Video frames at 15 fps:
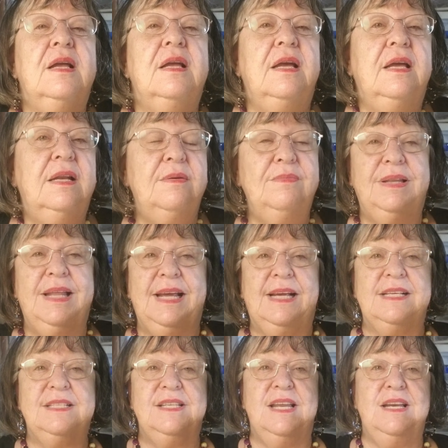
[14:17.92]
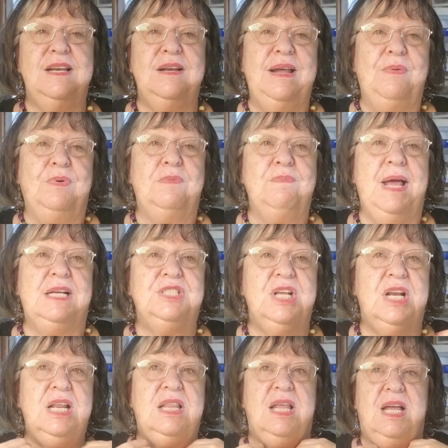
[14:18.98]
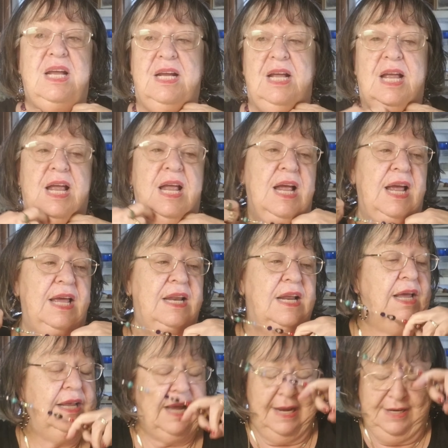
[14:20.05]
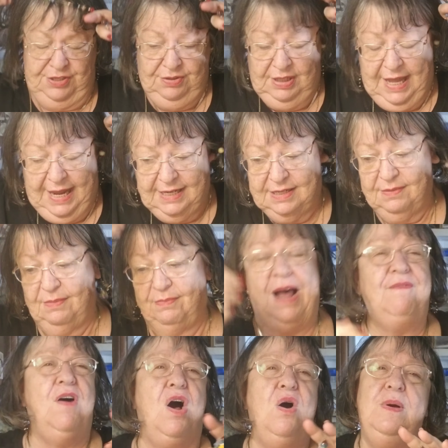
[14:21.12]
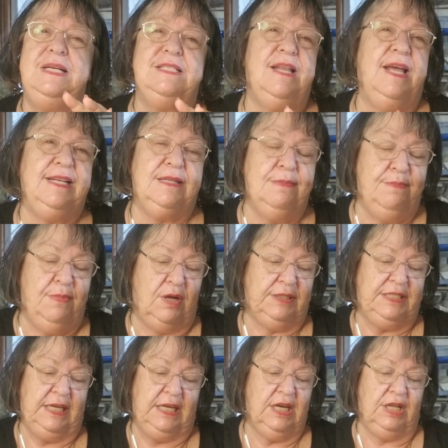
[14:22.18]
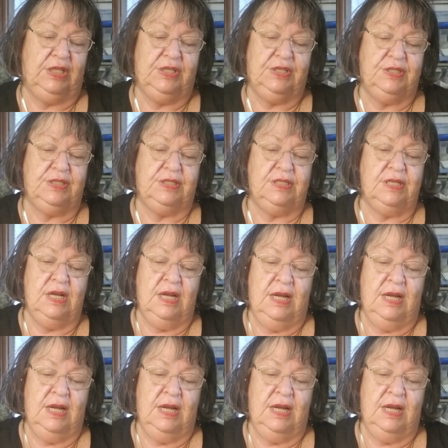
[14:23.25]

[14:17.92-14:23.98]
And it, like I said, it, it would match anything. And I, I do like, I've always liked the multicolors.